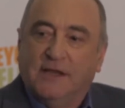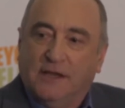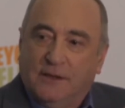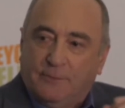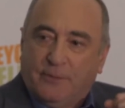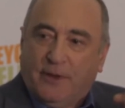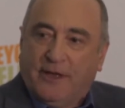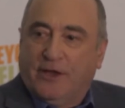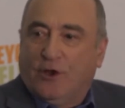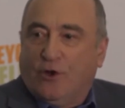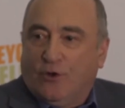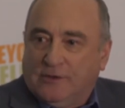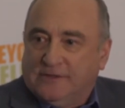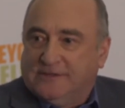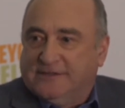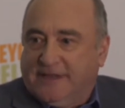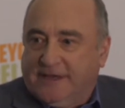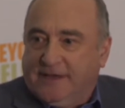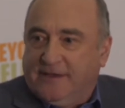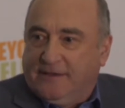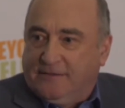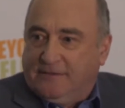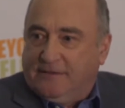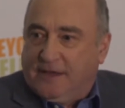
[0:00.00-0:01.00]
by
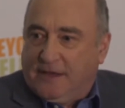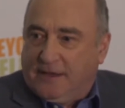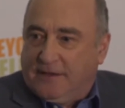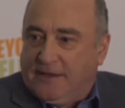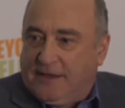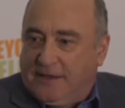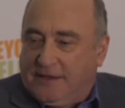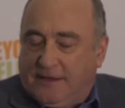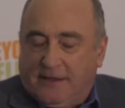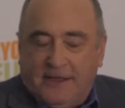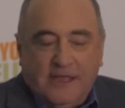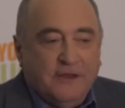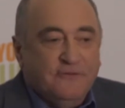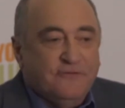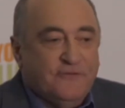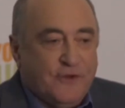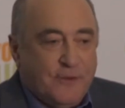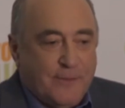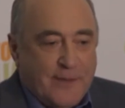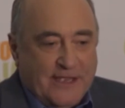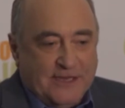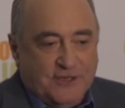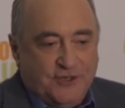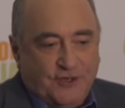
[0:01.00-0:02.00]
causing
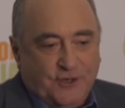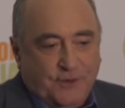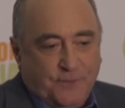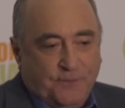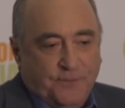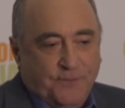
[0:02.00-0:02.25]
inflammation.